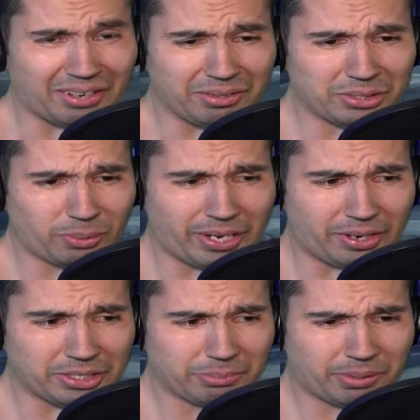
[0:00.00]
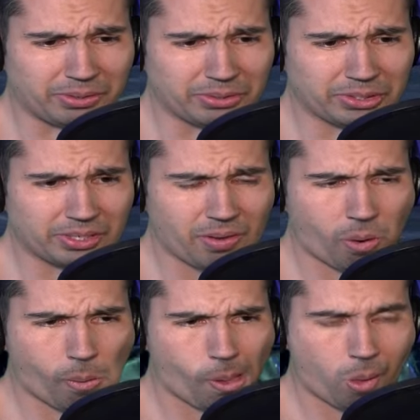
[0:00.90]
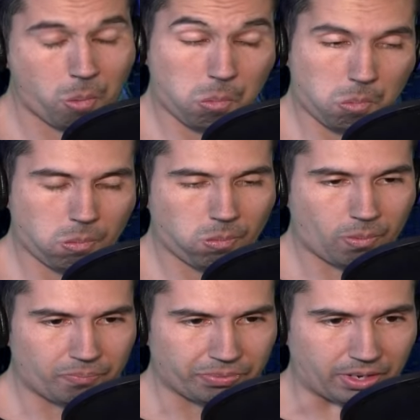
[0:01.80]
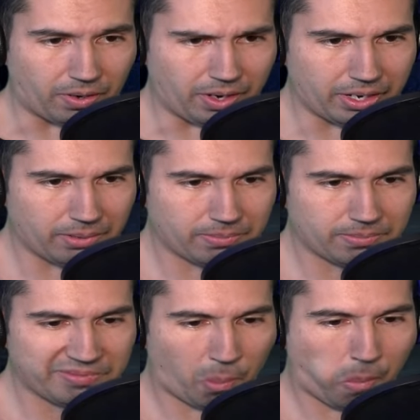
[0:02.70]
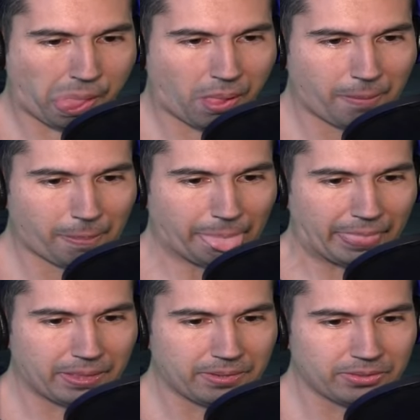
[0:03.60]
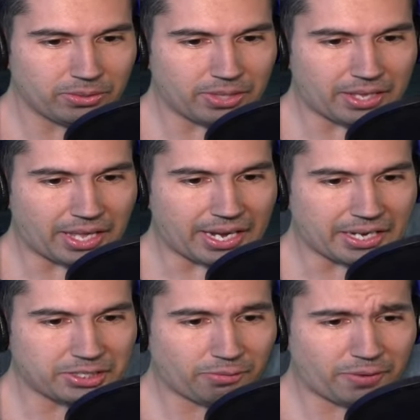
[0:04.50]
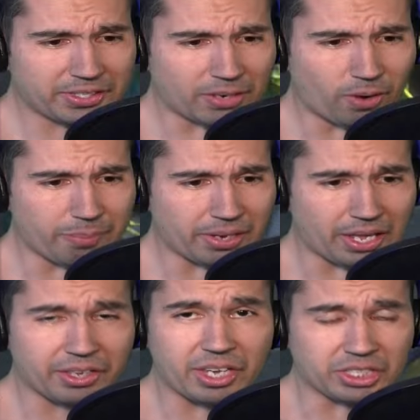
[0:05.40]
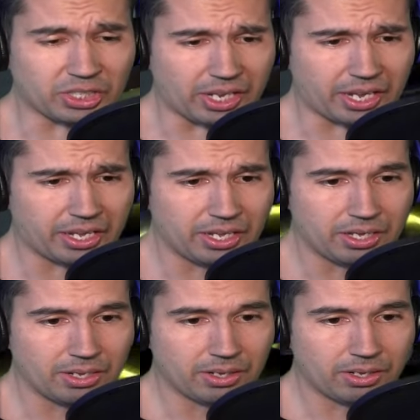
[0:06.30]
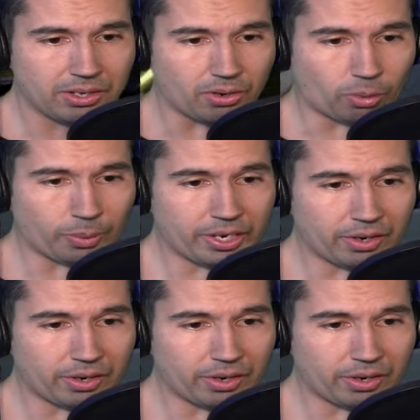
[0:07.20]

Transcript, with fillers: child as well, I suppose. Alrighty. Dude, that, that guy needs to fix that weapon like yesterday. Or